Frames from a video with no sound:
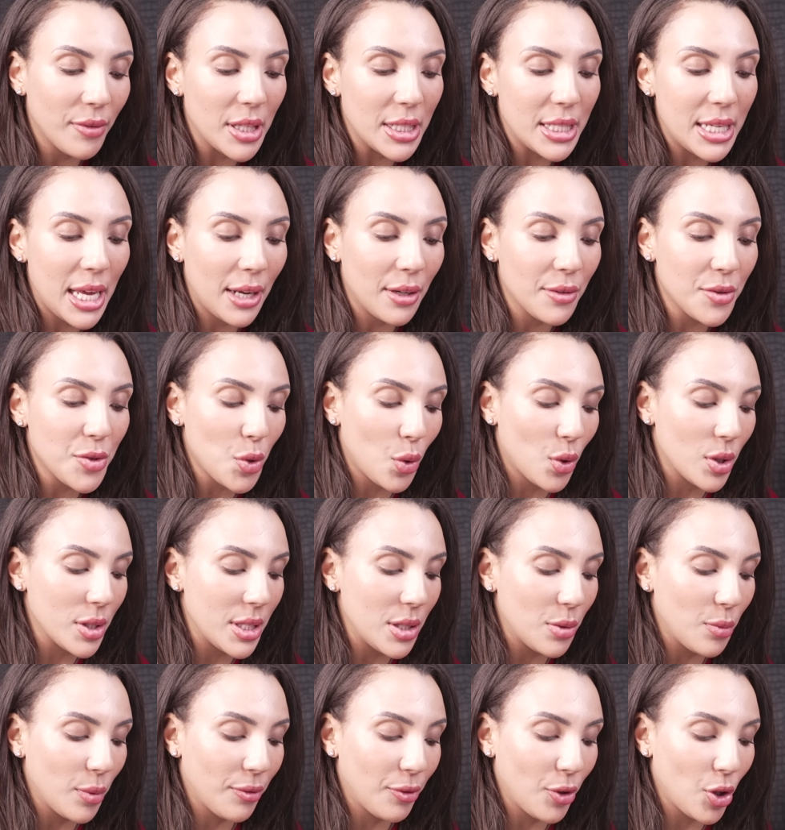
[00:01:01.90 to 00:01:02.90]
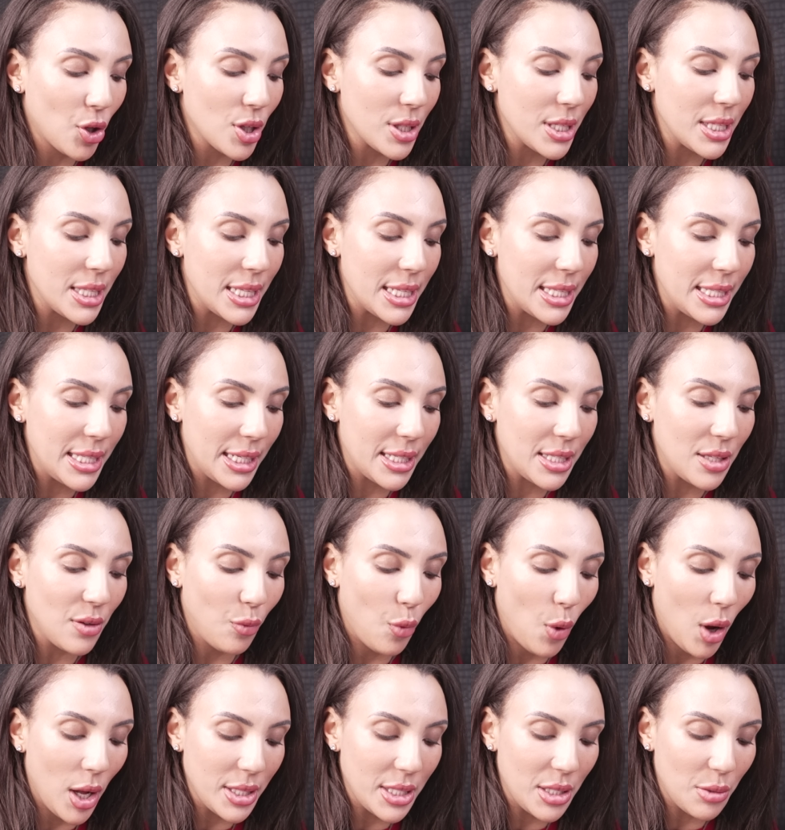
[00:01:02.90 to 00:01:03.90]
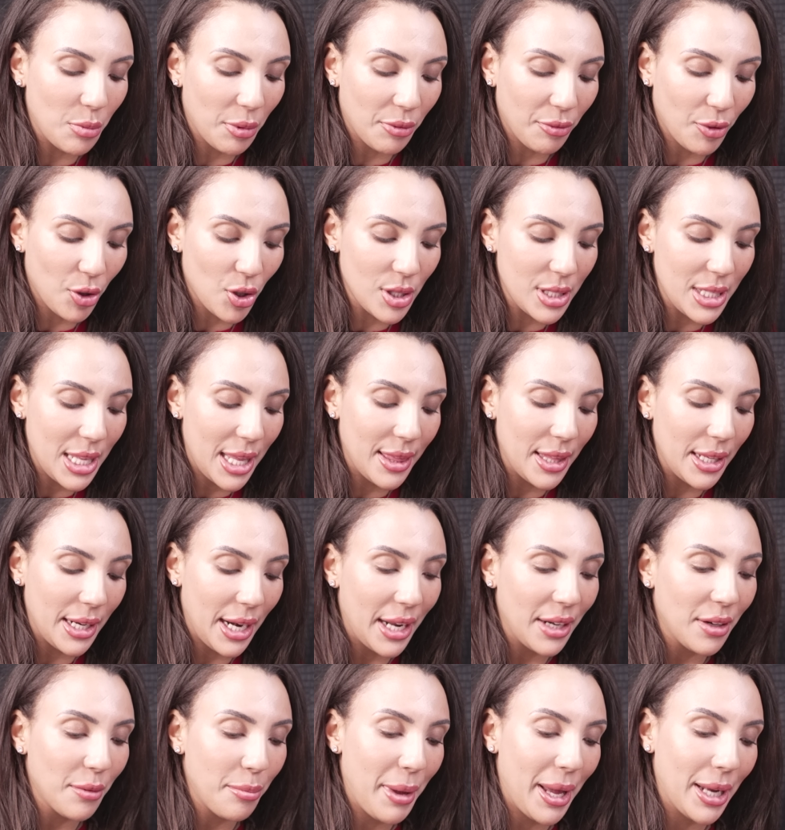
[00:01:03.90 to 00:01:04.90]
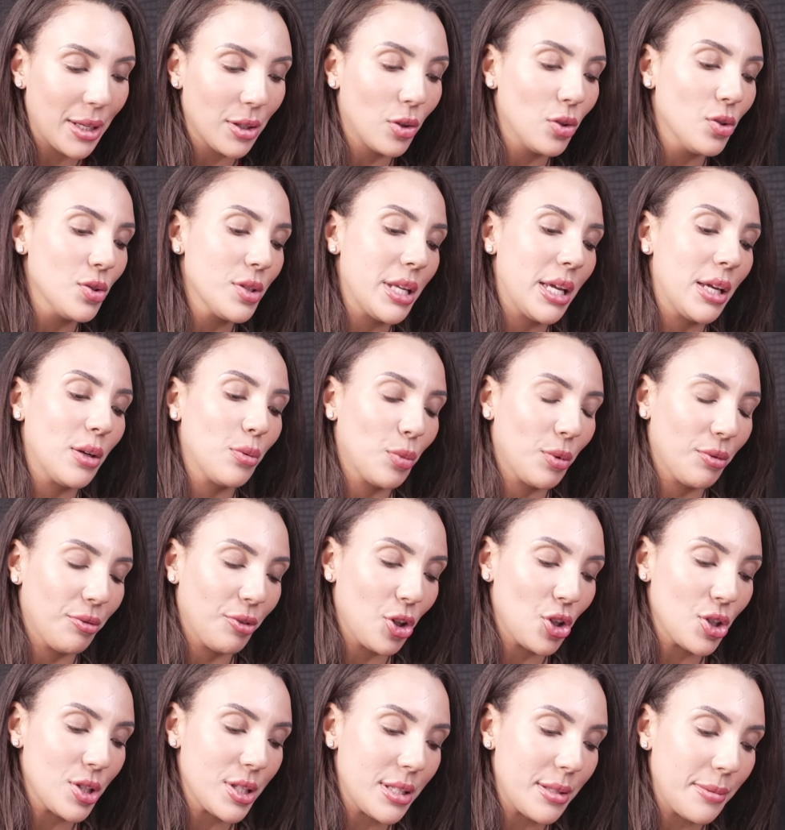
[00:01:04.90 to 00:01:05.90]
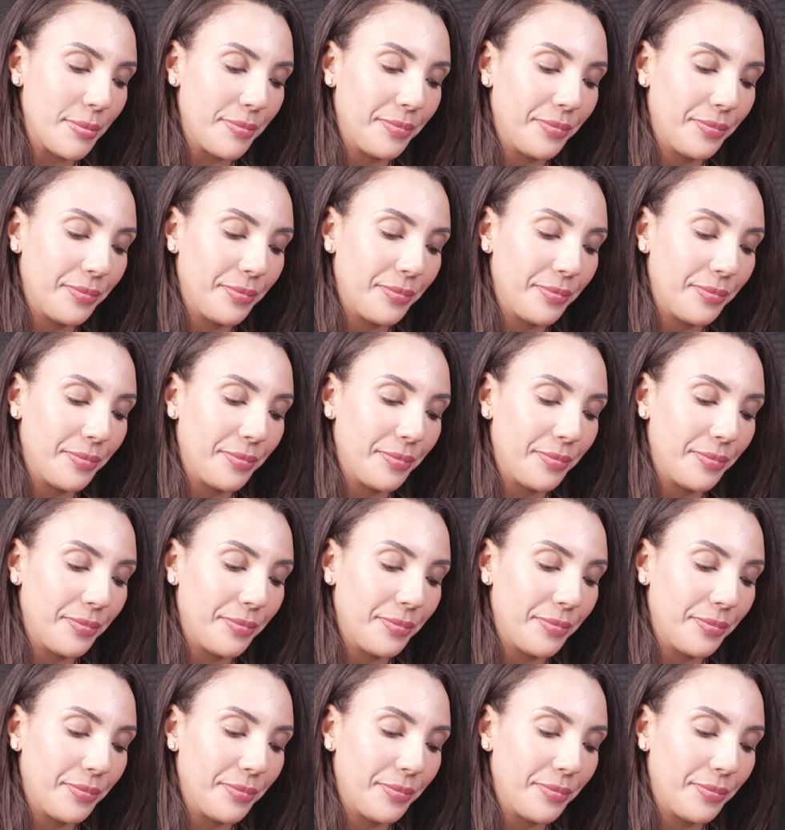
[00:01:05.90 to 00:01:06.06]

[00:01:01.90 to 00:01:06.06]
Ten of Swords in reverse, the Six of Wands in reverse, and the Knight of Pentacles in reverse.